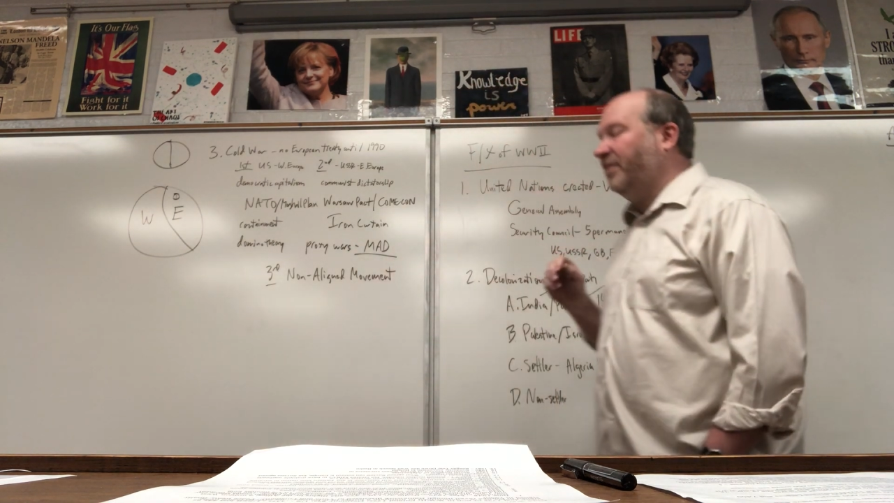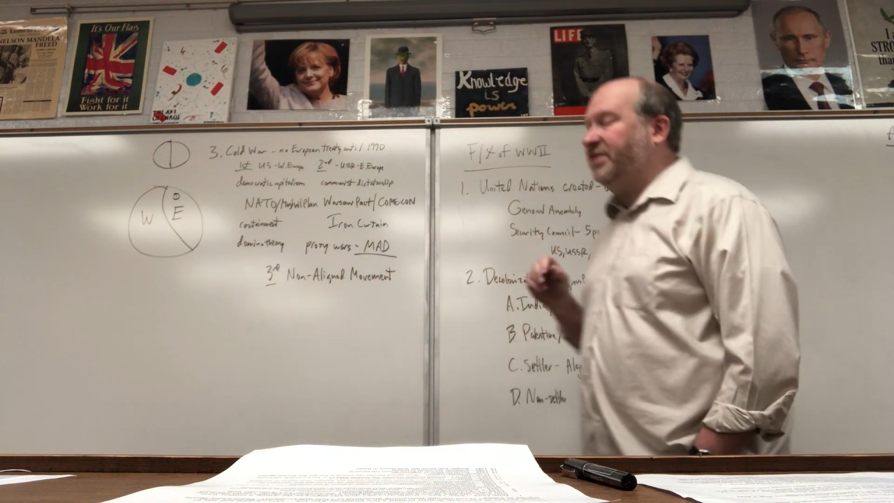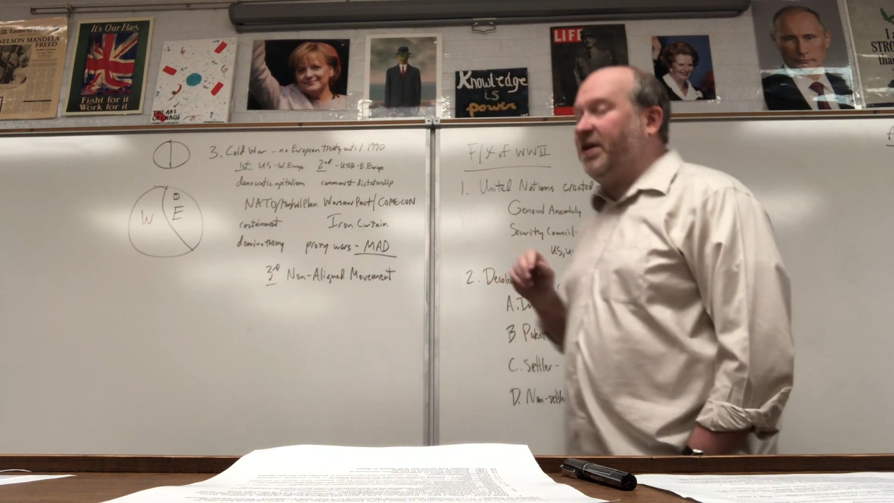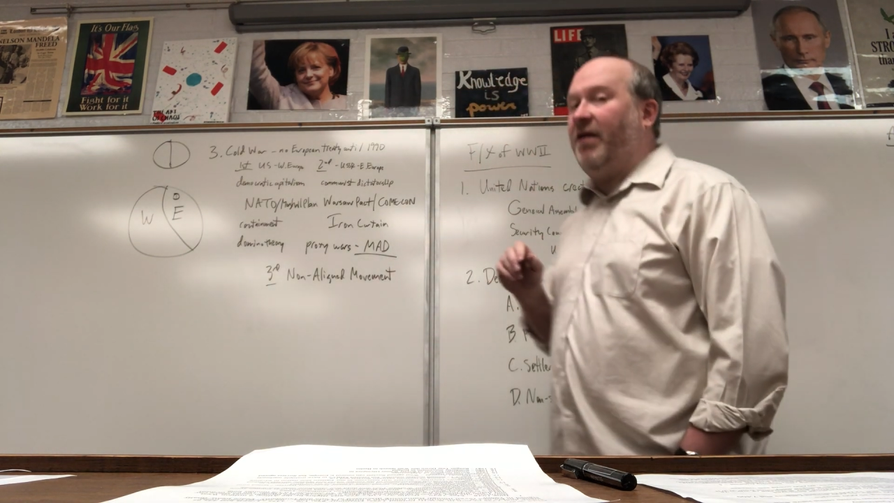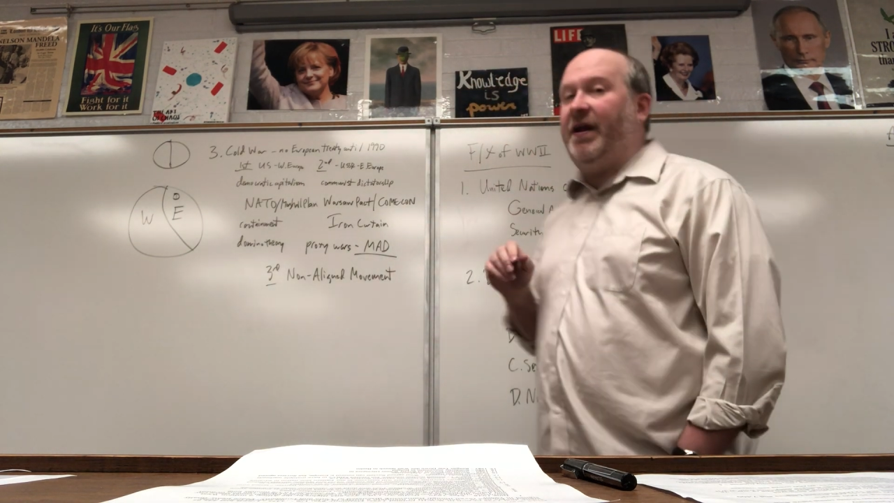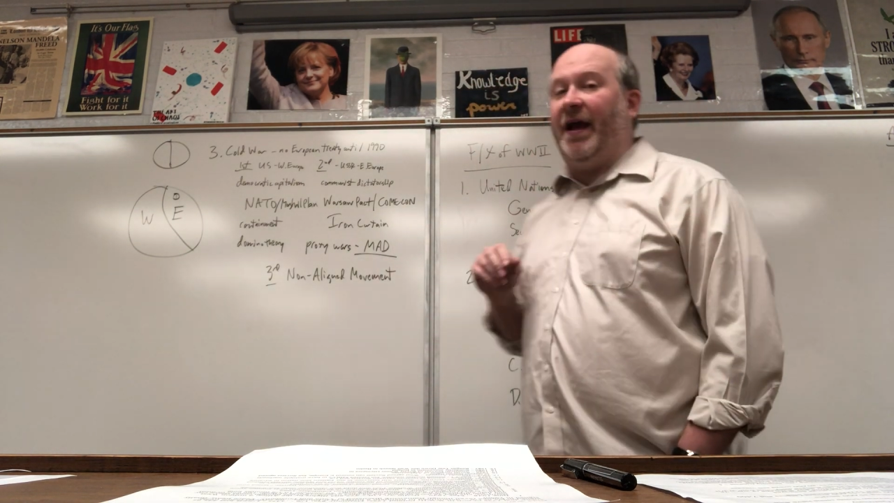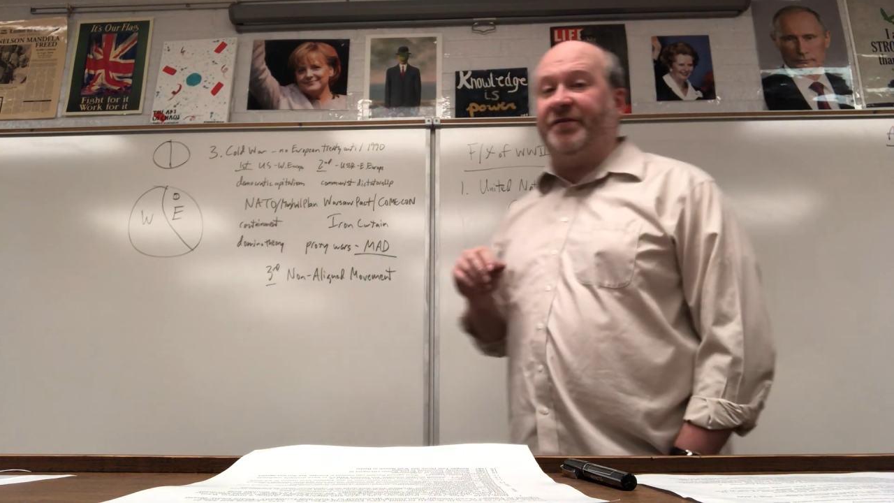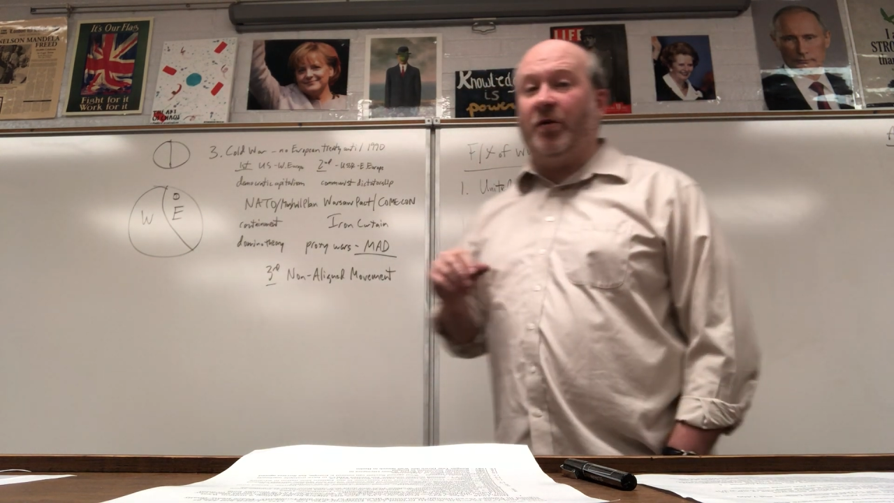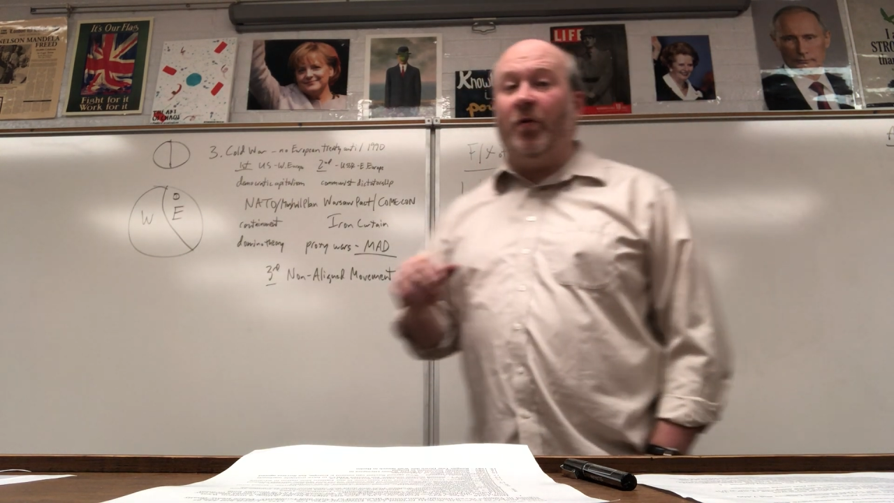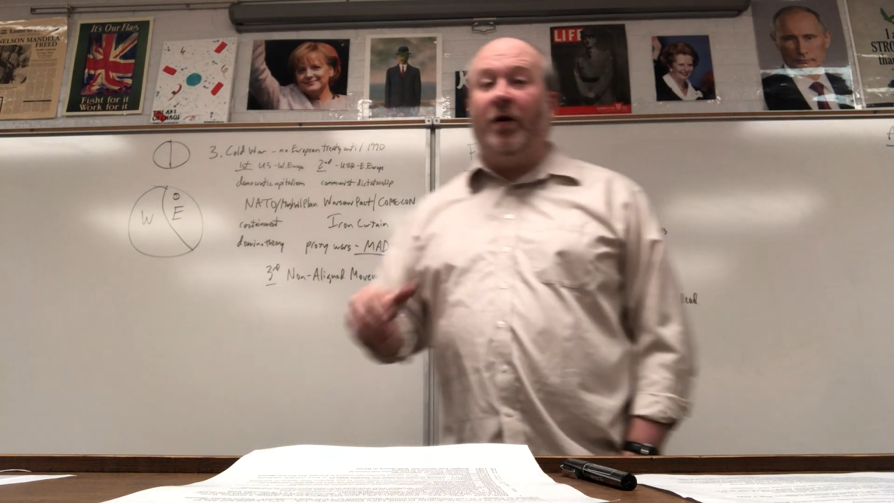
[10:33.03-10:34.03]
on the Security
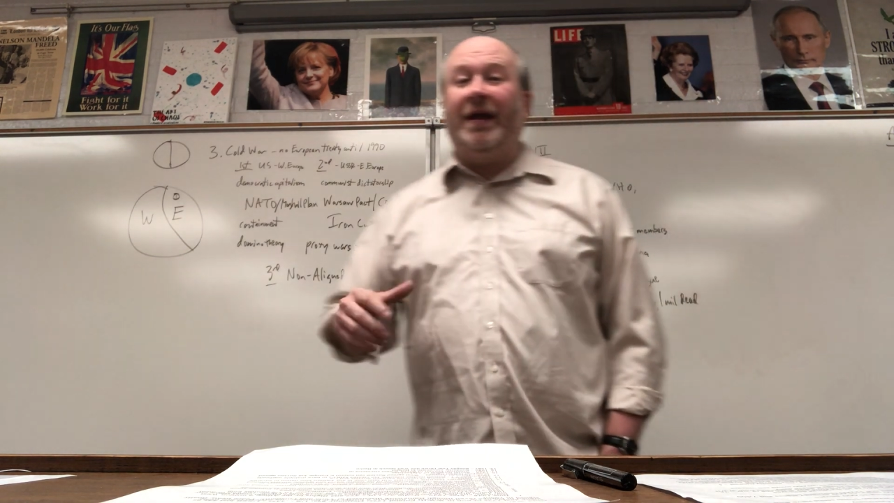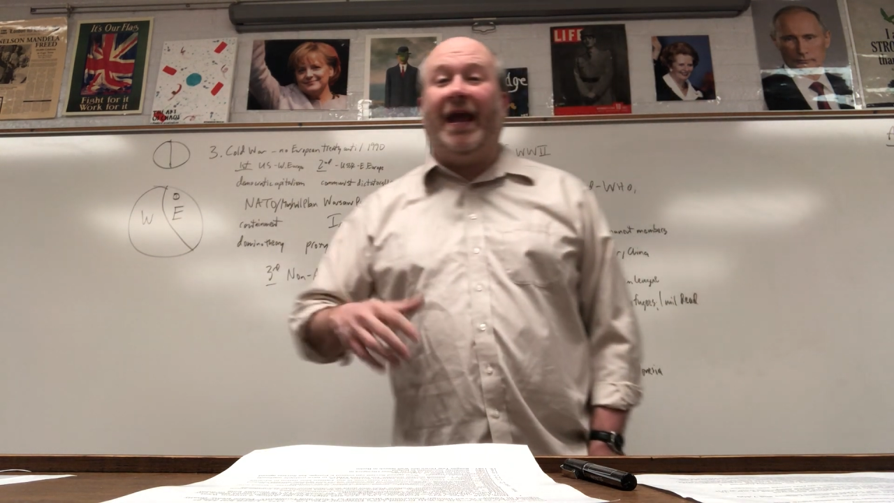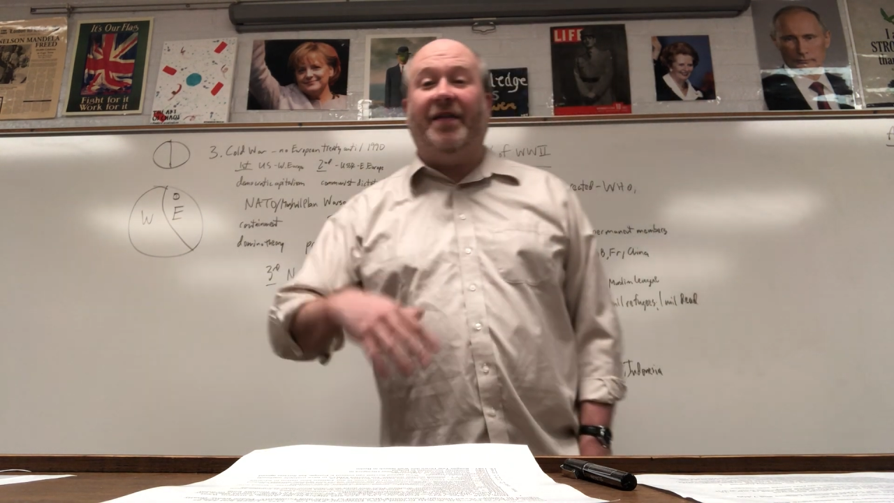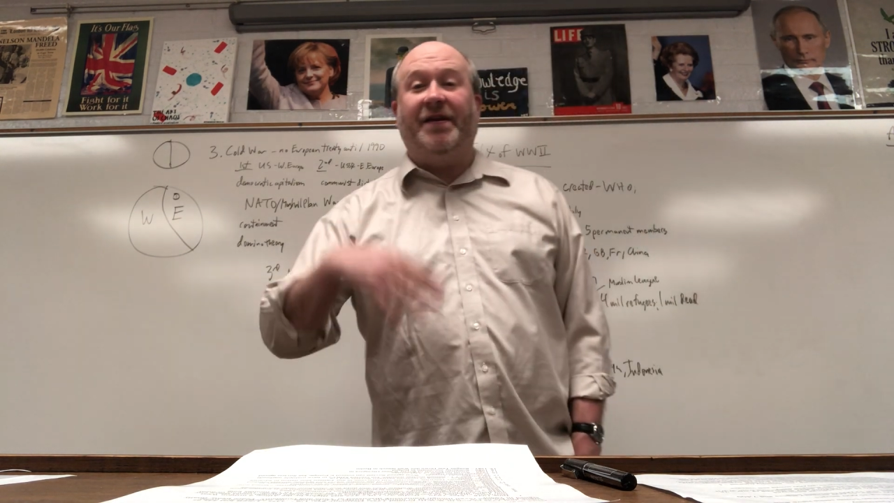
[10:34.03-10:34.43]
Council? Well, again,